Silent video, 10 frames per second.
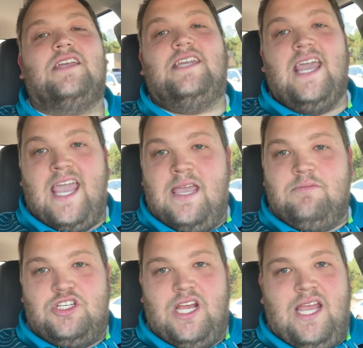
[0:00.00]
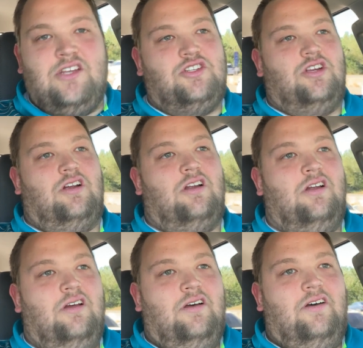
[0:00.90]
game changer
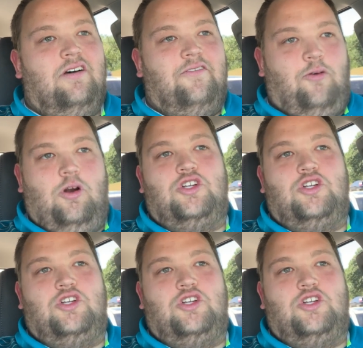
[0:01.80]
for